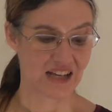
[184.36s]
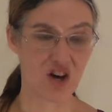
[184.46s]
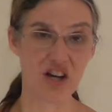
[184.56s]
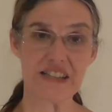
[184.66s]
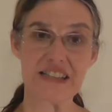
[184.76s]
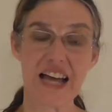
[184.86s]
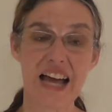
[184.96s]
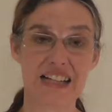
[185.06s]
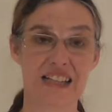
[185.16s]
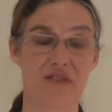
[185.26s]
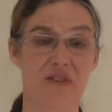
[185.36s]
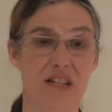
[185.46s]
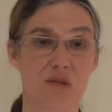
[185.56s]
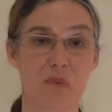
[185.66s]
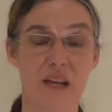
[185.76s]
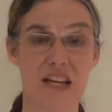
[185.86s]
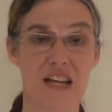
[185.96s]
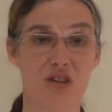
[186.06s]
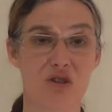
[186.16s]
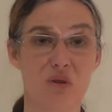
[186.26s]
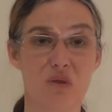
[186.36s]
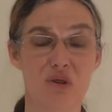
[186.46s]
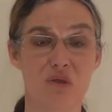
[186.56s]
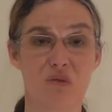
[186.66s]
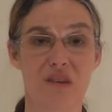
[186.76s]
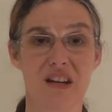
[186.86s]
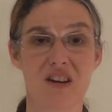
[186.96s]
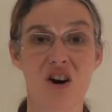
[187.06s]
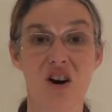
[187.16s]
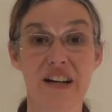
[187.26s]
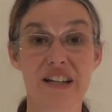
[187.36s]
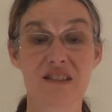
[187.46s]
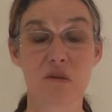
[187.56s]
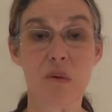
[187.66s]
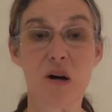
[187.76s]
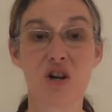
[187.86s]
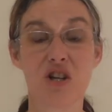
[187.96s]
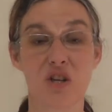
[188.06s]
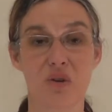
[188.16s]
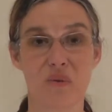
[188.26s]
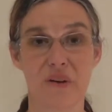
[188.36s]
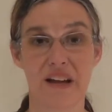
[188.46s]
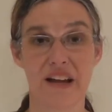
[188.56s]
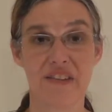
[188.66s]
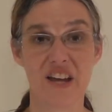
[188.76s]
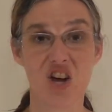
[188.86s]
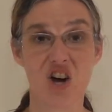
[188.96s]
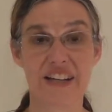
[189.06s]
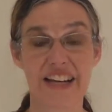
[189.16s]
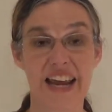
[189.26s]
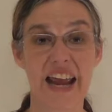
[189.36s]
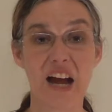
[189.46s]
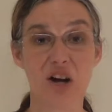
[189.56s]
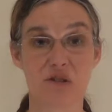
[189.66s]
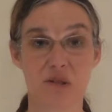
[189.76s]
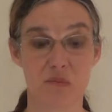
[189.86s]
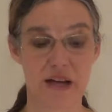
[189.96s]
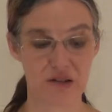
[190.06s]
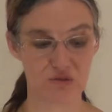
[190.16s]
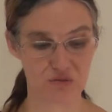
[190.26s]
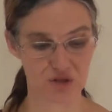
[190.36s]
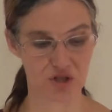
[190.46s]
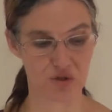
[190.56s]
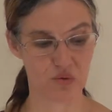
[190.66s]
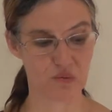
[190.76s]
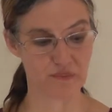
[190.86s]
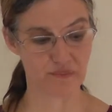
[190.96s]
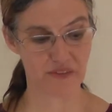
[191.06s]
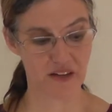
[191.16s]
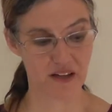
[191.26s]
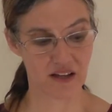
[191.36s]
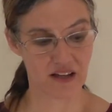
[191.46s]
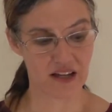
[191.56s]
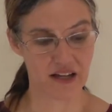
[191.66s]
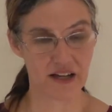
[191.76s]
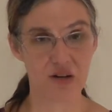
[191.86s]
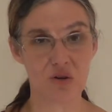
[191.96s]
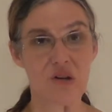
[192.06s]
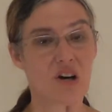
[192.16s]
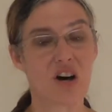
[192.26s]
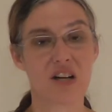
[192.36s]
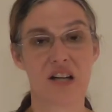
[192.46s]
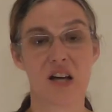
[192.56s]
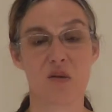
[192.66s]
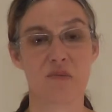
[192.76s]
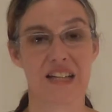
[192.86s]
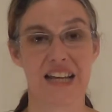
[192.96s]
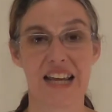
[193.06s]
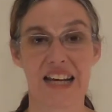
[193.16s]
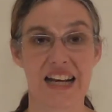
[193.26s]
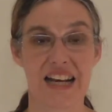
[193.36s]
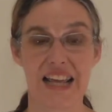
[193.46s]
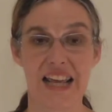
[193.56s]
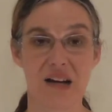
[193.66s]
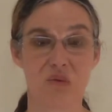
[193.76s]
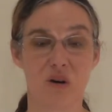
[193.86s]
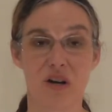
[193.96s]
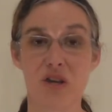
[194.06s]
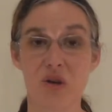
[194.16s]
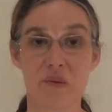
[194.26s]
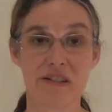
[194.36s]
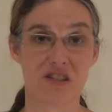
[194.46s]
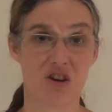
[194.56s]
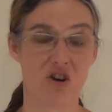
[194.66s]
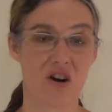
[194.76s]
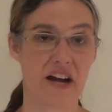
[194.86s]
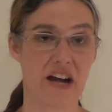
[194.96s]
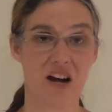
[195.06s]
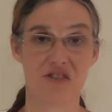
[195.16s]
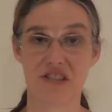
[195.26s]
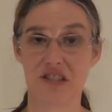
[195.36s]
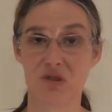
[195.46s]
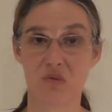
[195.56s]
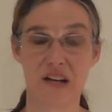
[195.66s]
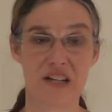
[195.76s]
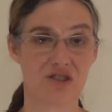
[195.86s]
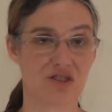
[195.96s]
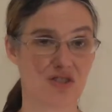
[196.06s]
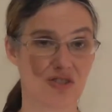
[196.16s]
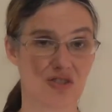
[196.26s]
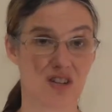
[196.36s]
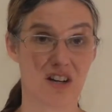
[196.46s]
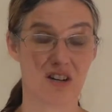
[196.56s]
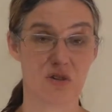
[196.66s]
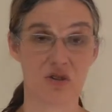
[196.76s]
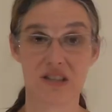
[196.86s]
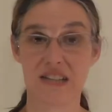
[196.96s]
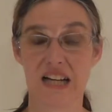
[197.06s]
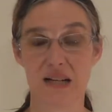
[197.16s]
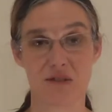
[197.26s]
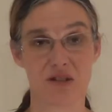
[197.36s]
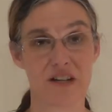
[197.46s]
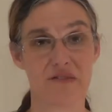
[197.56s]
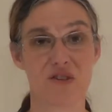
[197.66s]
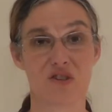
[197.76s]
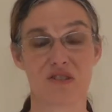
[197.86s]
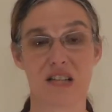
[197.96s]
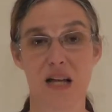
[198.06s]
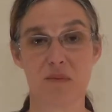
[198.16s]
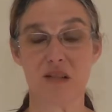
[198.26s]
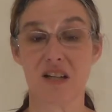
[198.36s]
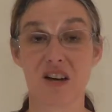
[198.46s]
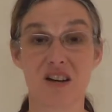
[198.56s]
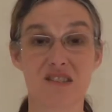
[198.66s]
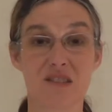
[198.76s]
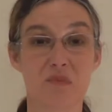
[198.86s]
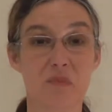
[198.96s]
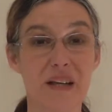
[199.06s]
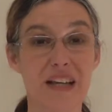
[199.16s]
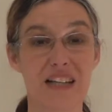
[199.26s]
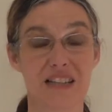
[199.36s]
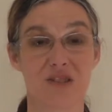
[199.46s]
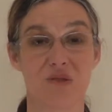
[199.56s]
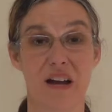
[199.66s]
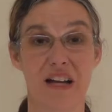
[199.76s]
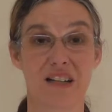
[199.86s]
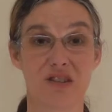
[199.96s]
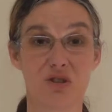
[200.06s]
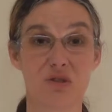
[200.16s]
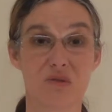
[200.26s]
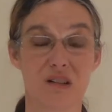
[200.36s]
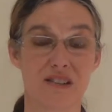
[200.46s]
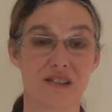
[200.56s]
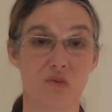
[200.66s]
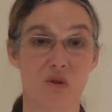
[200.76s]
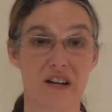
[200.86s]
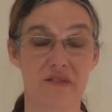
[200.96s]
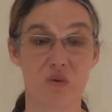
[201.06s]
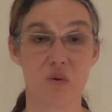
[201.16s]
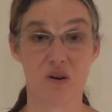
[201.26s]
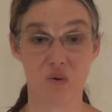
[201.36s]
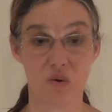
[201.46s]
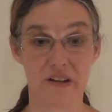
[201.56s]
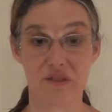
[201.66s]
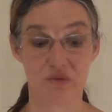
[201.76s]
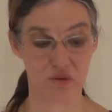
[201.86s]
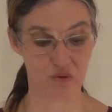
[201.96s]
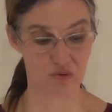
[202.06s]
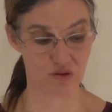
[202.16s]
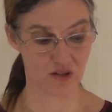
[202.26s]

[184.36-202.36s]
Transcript: God is actively speaking to you, that God is among you, and that God cares about you. You know, God comes again and again where humans are in our situations, our good times, our difficult times, and God speaks directly to us in whatever we're going through.